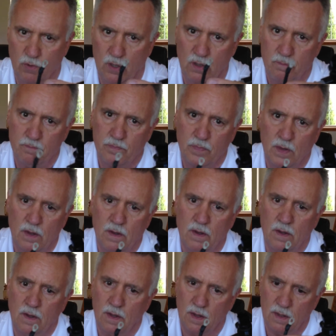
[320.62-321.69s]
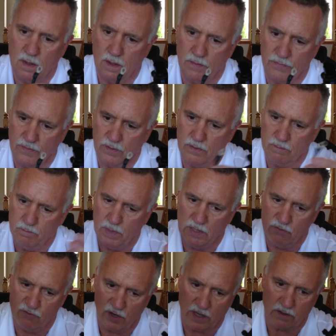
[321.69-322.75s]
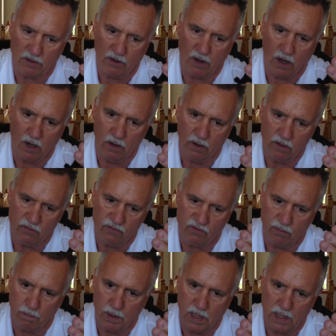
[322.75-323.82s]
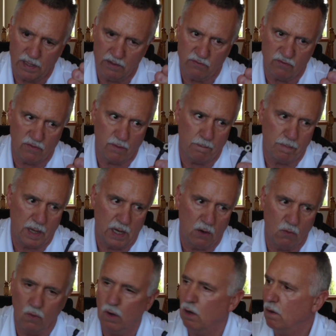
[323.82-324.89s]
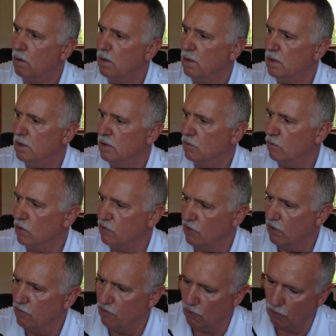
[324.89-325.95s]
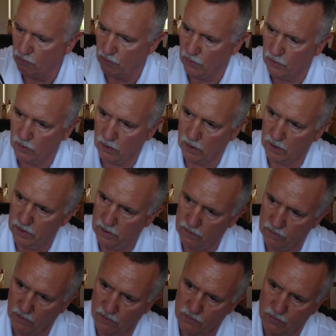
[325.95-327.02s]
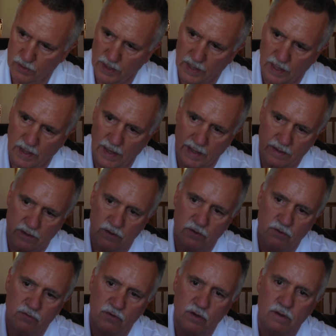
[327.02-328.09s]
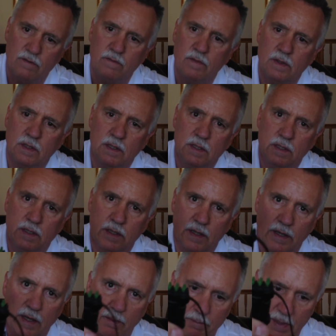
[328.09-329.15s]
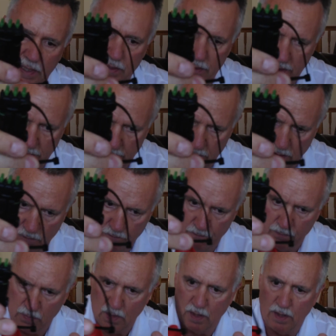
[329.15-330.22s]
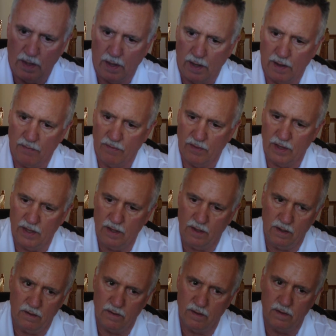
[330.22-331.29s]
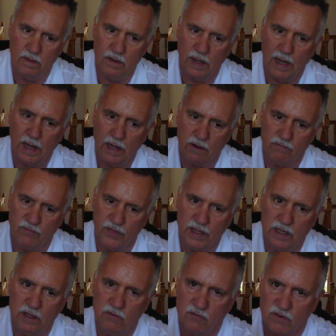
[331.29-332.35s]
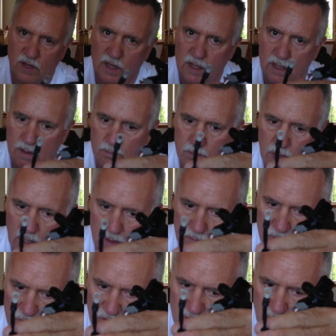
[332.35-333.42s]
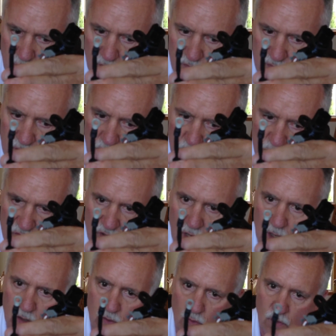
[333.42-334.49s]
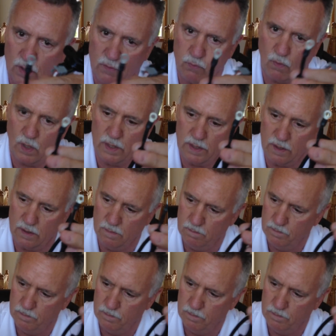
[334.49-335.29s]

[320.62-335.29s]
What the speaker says: where the injector harness supplies the power, which I showed you earlier, the 3 connectors that come in here, and then out of the ECM comes your fuel solenoid wire.